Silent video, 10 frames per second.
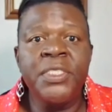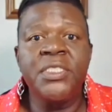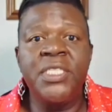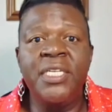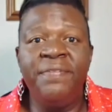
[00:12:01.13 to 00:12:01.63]

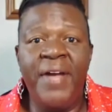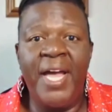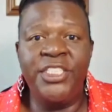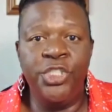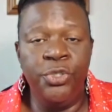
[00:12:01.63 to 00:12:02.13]

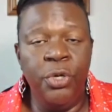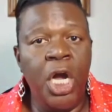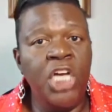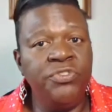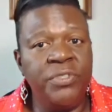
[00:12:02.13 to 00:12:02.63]
signifies that you're
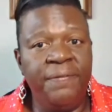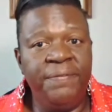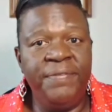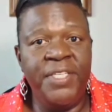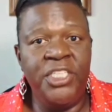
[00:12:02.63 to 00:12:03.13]

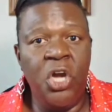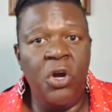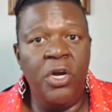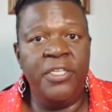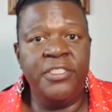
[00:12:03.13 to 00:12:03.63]
150
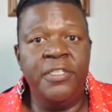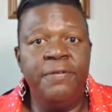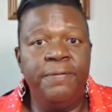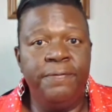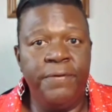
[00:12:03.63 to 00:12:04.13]
yards
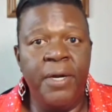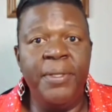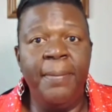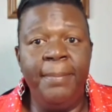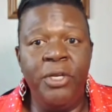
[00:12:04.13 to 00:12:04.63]

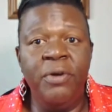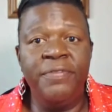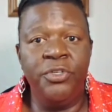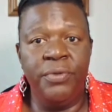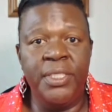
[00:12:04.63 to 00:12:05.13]
from the middle
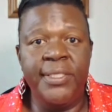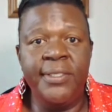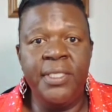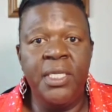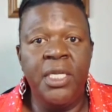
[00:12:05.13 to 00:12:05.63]
of the
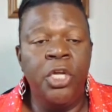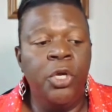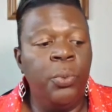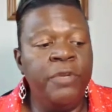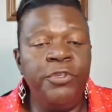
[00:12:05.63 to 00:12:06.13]
green.
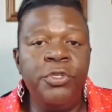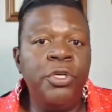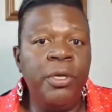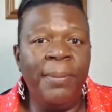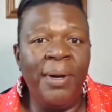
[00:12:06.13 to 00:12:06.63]
Well, if you
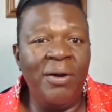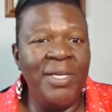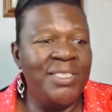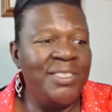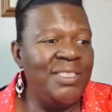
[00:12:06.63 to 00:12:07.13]
know your ball
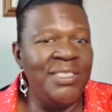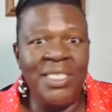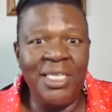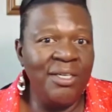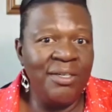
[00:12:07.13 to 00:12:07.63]
is
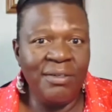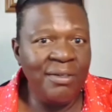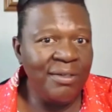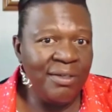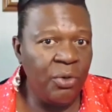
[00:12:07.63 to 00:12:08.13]

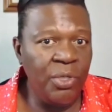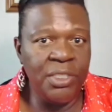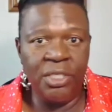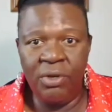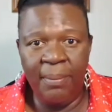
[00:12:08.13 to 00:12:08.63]
near or a
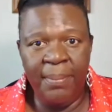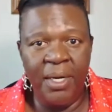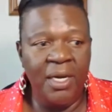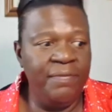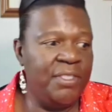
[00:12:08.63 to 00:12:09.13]
little
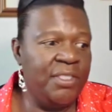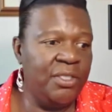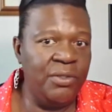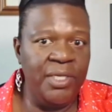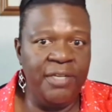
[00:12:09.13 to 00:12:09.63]
above, a
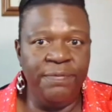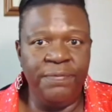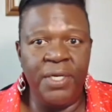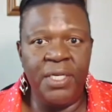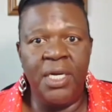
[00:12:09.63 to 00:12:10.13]
little in
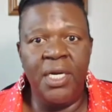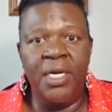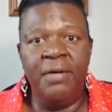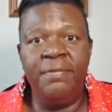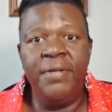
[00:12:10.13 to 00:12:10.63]
front
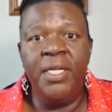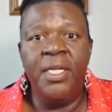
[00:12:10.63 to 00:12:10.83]
of